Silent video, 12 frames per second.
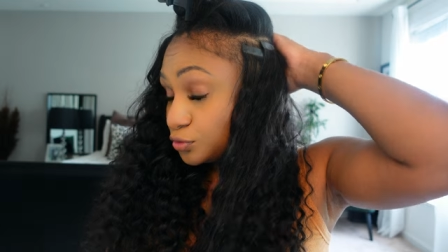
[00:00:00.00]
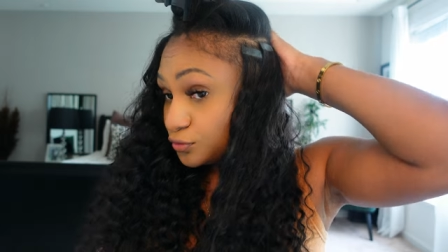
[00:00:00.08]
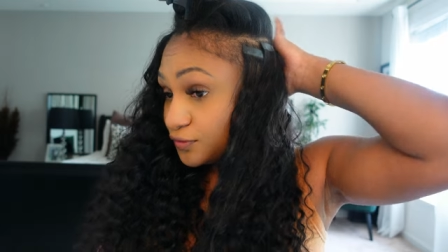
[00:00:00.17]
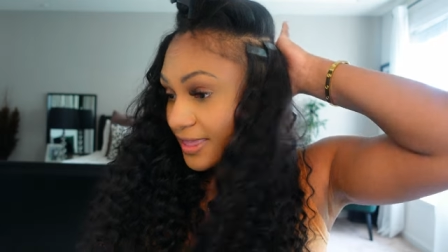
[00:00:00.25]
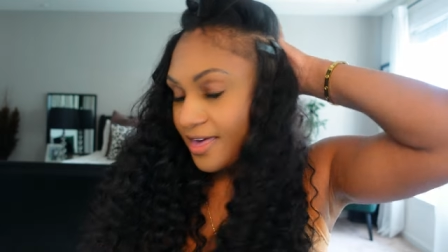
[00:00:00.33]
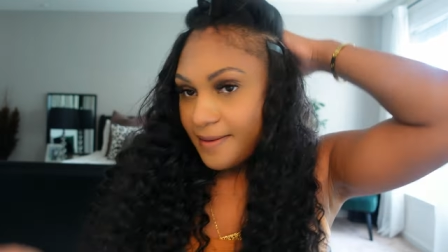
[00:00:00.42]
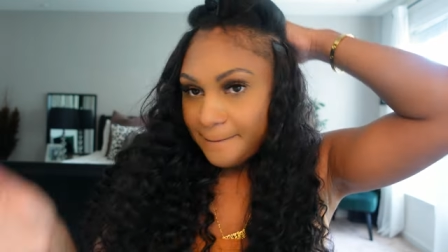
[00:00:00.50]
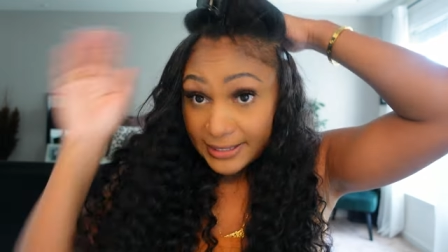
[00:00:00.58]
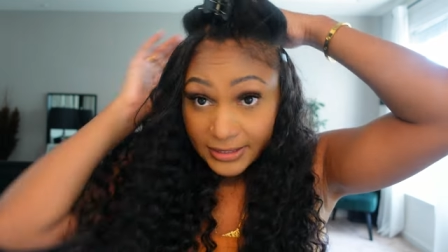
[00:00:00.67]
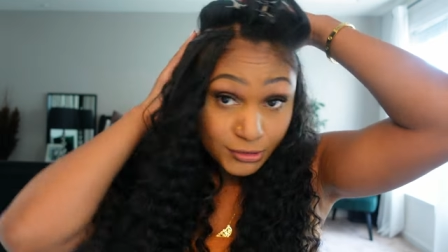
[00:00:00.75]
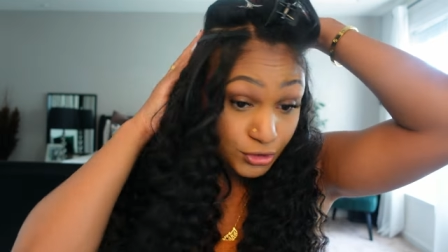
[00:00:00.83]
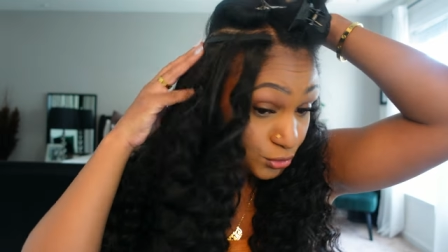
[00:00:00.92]
sure it's
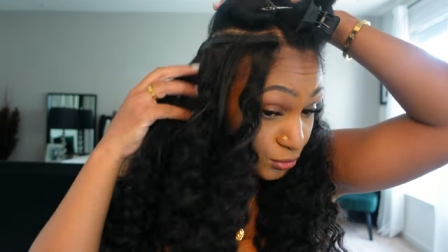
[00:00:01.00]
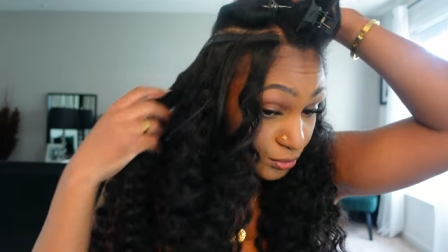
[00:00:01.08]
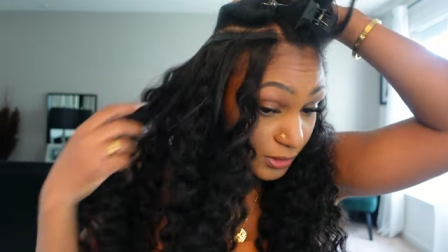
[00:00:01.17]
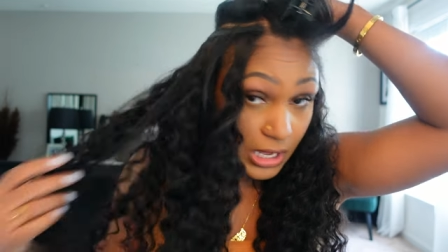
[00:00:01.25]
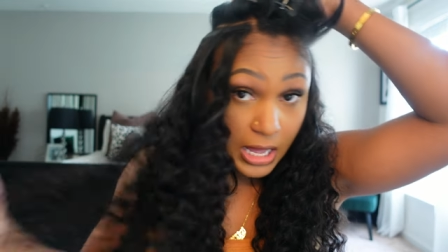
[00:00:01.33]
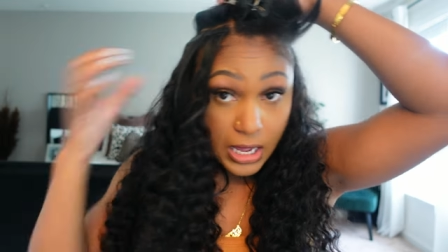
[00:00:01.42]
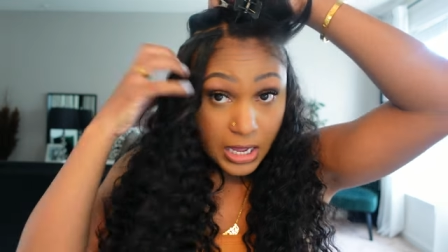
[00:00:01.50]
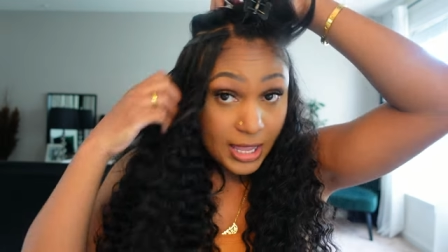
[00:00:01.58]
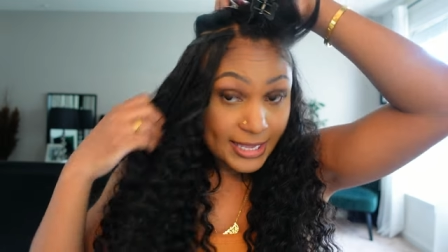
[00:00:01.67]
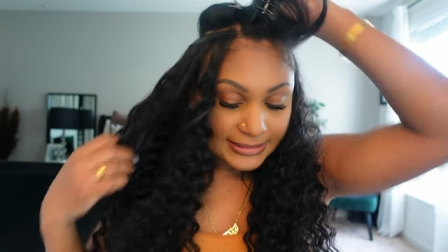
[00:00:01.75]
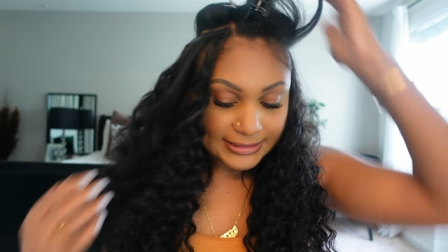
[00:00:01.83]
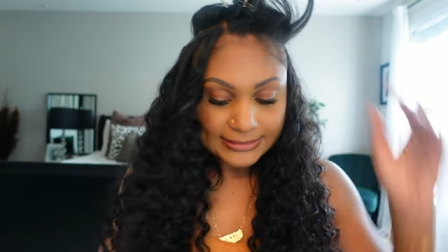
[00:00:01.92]
at a good
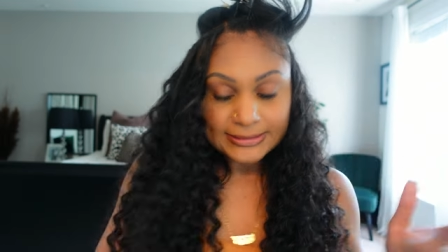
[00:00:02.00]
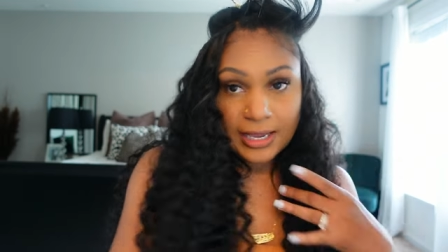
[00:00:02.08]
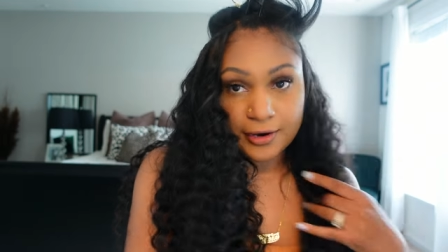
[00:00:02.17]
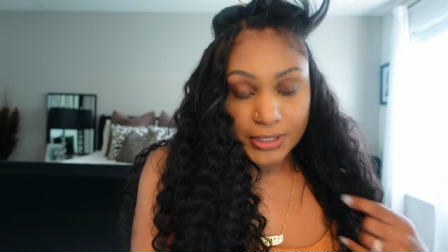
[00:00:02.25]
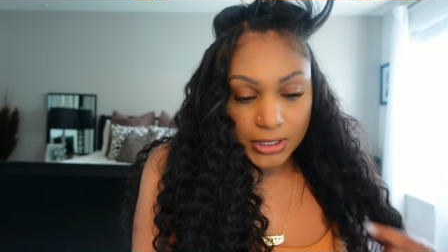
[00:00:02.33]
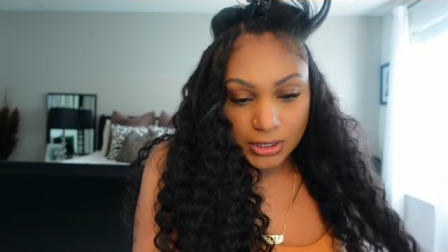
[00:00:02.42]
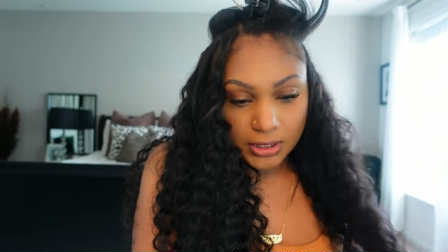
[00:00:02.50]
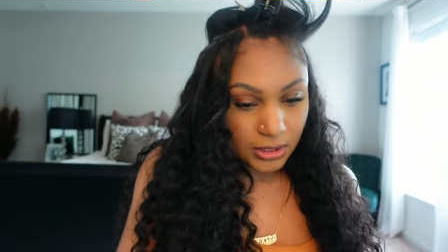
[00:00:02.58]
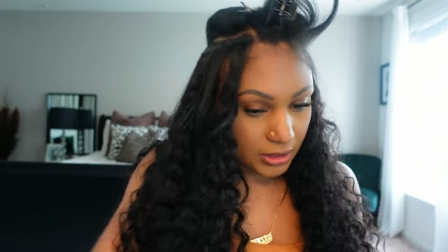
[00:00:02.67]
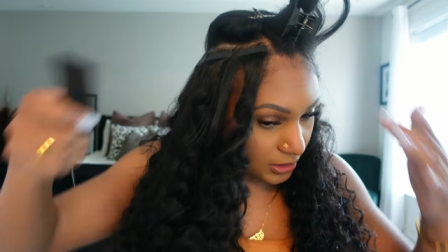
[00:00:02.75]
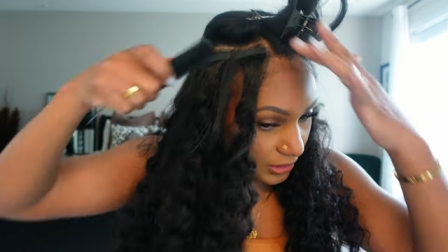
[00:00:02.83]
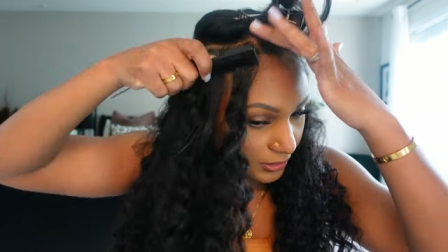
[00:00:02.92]
place.
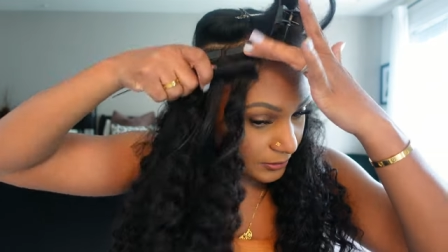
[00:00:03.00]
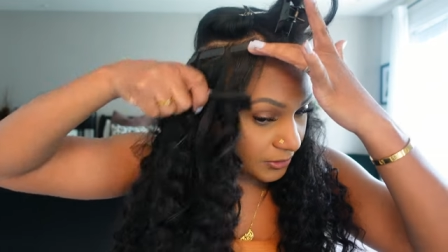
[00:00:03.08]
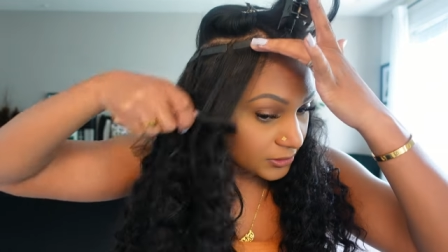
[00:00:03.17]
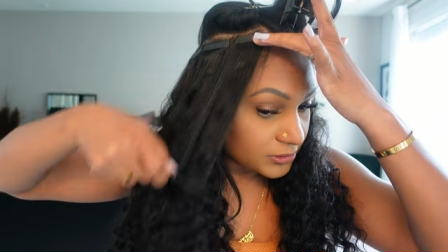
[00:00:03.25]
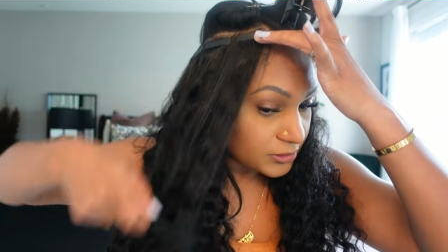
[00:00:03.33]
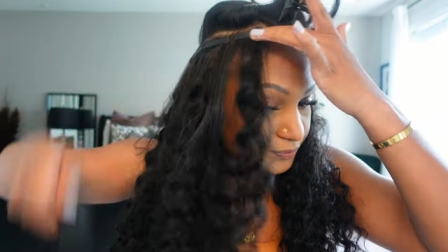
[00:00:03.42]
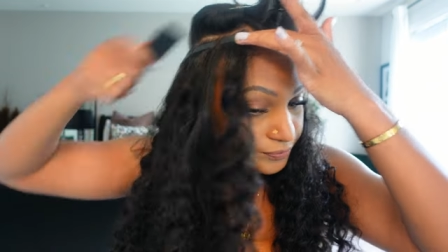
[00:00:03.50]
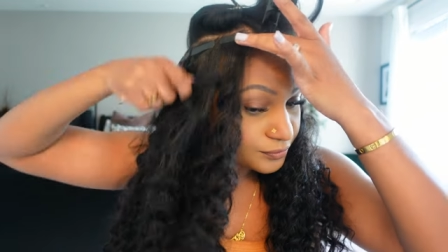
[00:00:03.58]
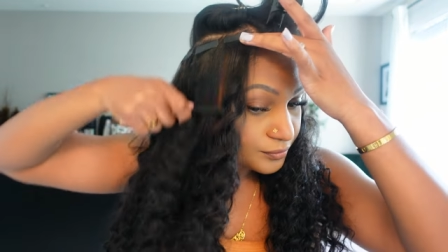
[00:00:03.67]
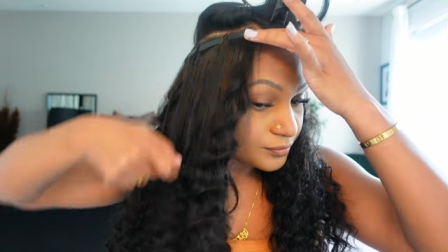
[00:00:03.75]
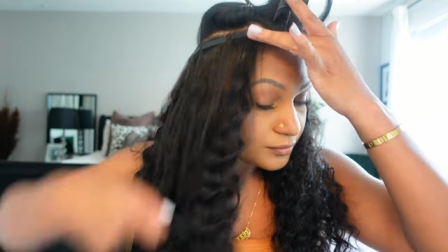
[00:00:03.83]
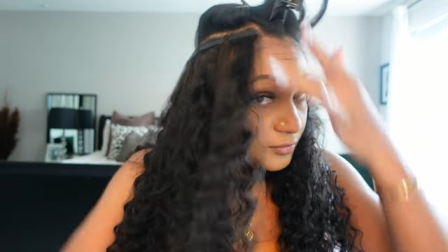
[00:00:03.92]
Um, so I'll
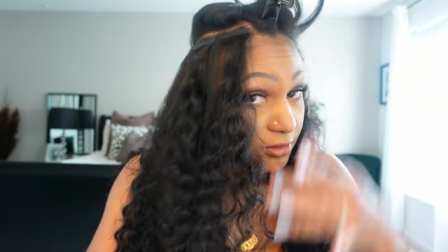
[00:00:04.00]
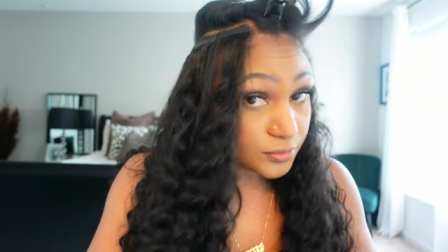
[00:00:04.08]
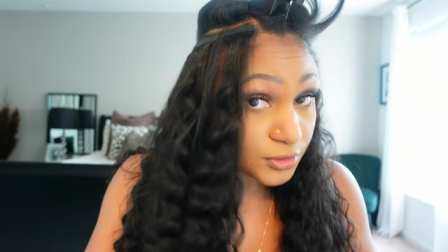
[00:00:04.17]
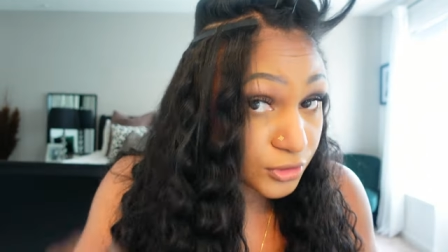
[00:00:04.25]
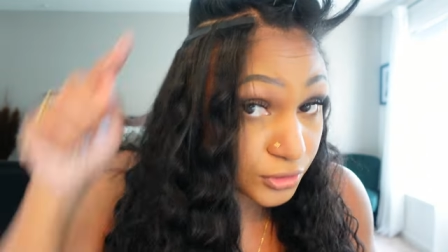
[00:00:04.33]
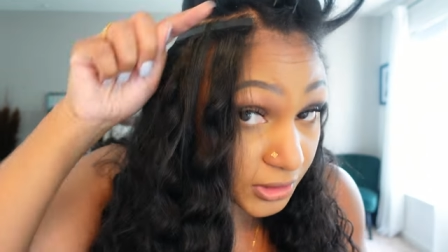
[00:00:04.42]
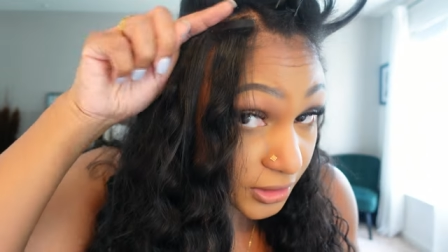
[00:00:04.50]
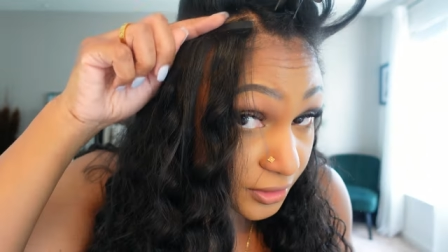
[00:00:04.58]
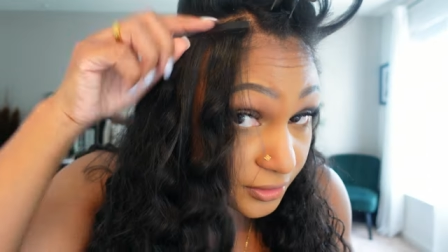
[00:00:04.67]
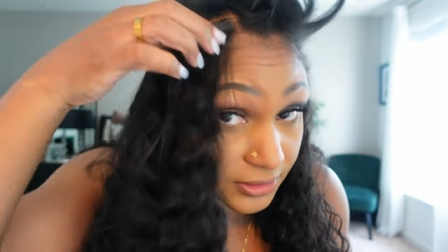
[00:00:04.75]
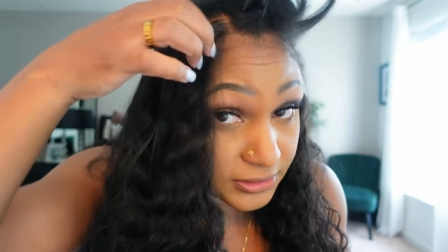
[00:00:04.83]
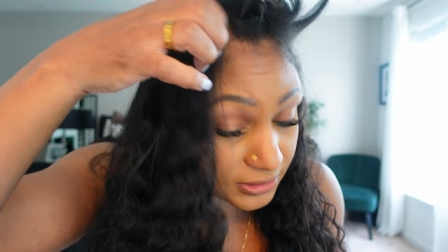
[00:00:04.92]
like press it in
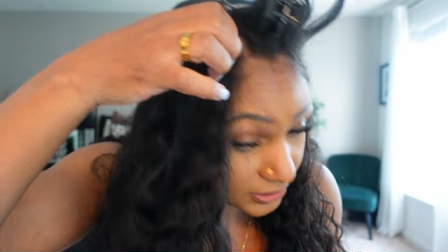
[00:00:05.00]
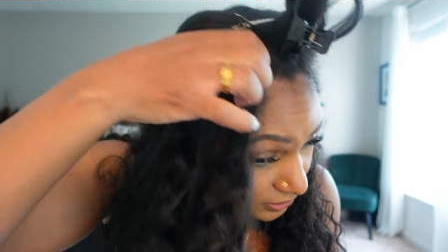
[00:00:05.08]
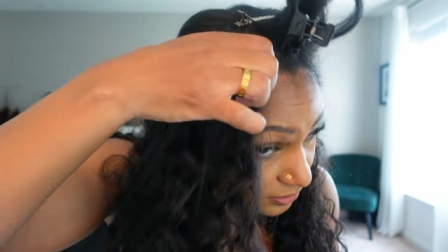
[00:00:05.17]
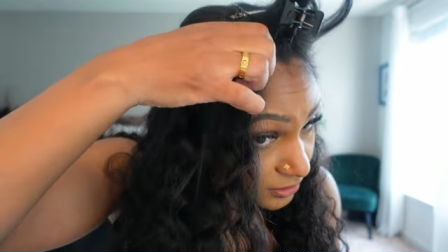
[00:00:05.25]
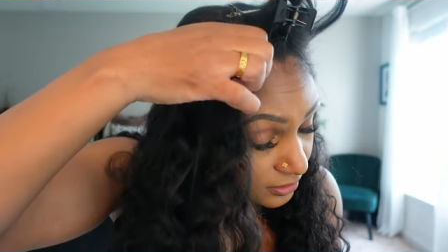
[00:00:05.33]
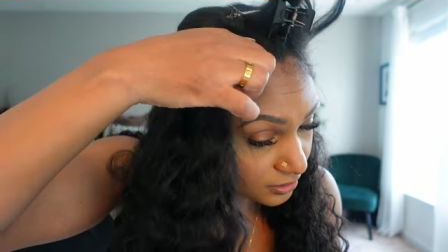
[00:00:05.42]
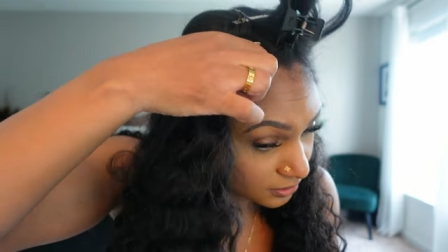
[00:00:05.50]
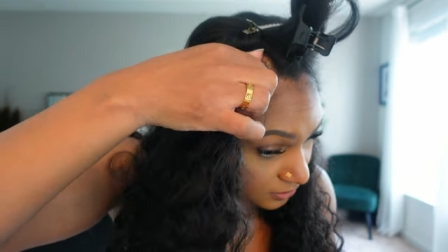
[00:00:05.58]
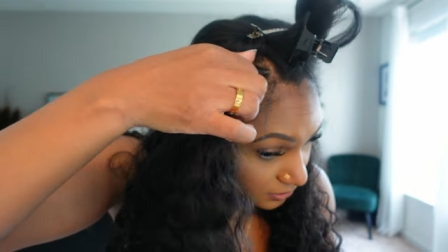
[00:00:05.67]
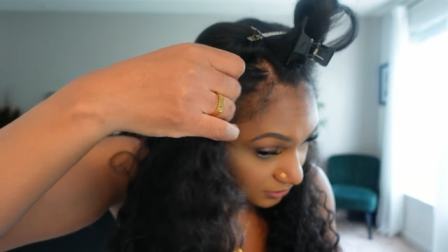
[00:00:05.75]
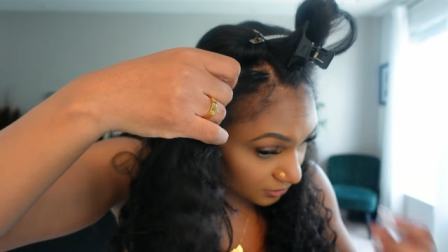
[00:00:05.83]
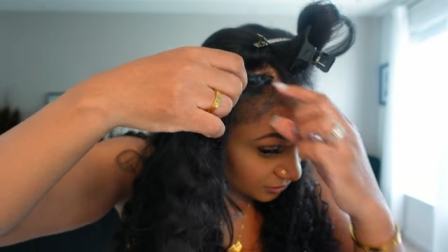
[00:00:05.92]
lightly.
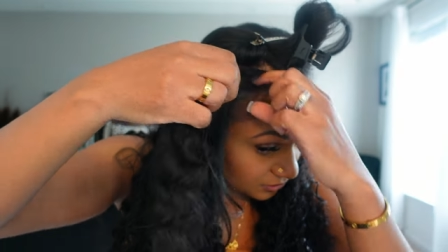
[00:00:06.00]
Some